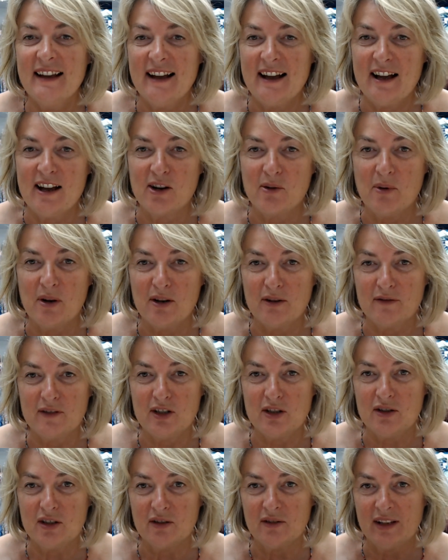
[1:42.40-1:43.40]
Quite often
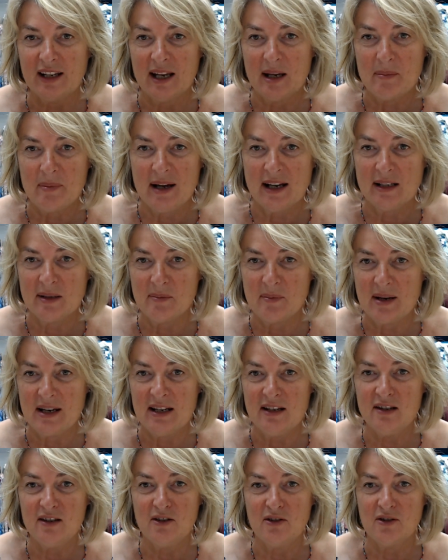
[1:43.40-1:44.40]
you don't get a pattern
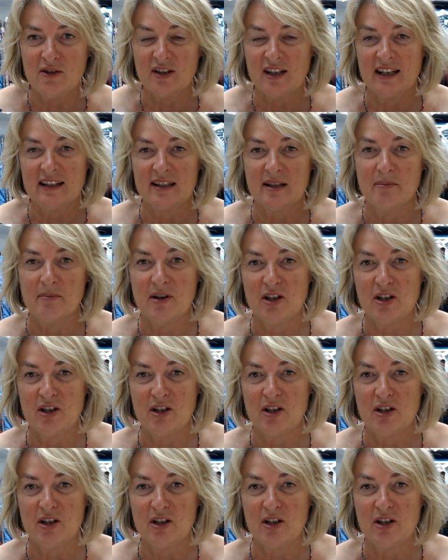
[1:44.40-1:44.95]
piece, you just get some